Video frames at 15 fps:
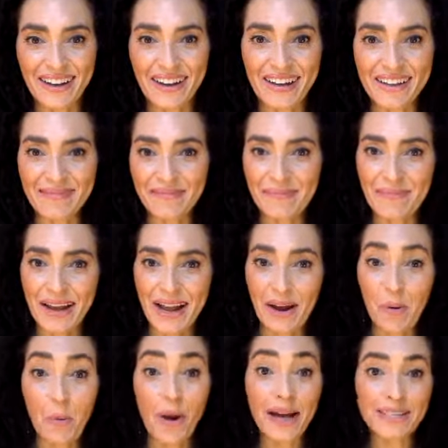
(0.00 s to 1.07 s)
on my
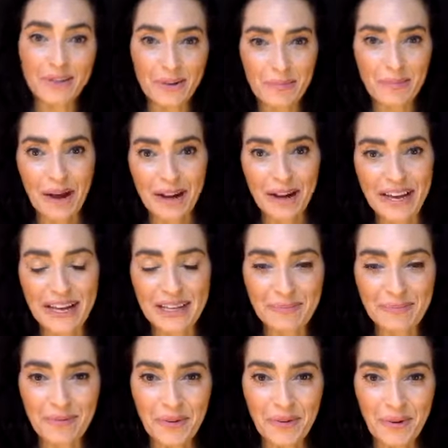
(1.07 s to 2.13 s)
Wise Girl podcast
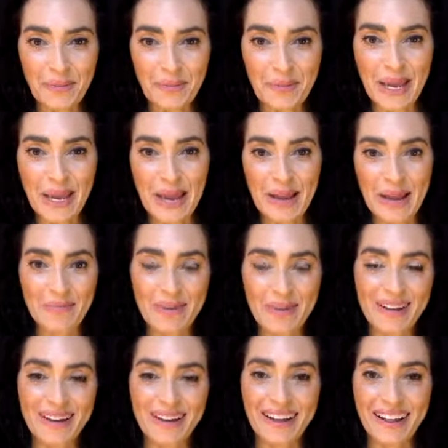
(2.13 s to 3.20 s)
before it became
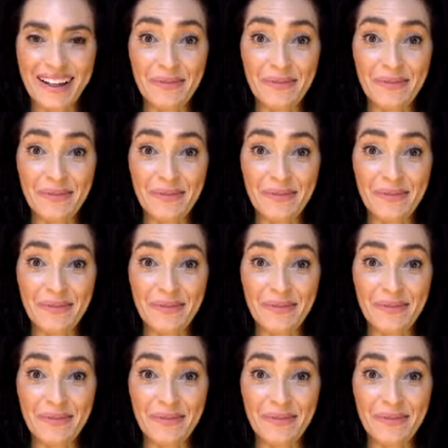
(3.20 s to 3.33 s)
uh,